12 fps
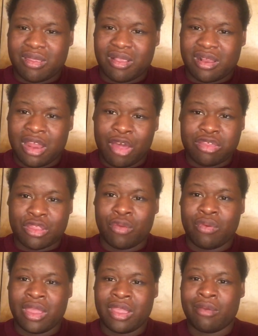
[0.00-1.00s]
close
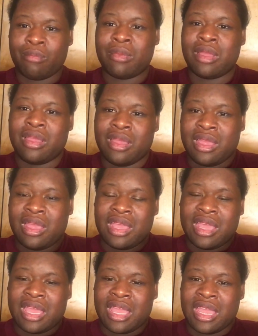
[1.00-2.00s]
to him,
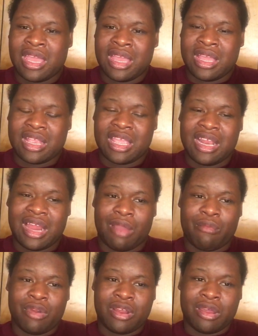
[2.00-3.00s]
and he
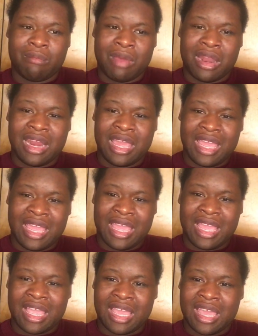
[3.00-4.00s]
like rubbed up my
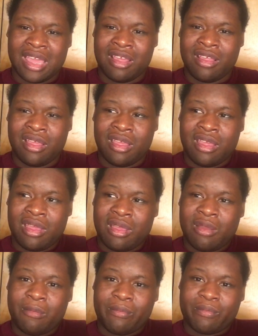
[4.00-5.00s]
leg and
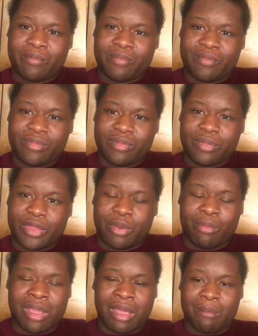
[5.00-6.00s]

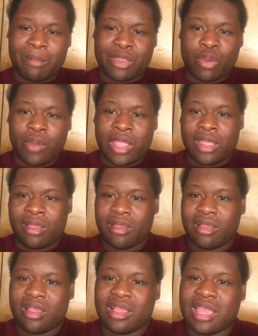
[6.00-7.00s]
went between,
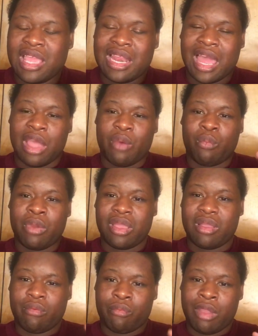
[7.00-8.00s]
he like went,
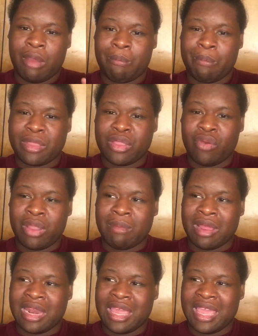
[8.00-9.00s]
rubbed between
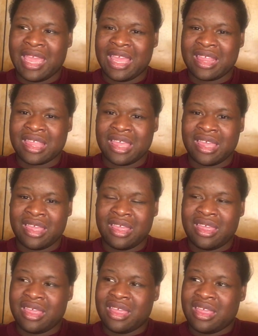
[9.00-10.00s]
my legs and.
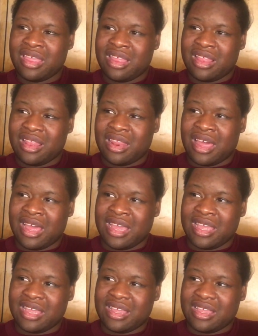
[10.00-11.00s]

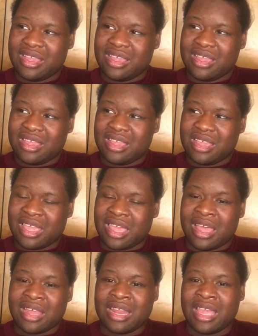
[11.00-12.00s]
Like,
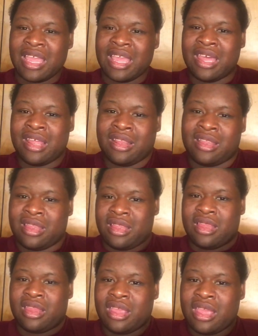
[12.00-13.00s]
yeah, then
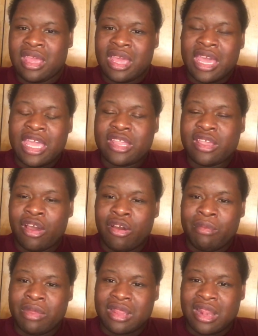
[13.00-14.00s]
he
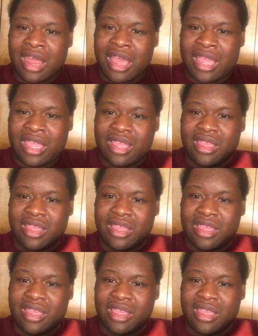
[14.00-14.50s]
told me, like,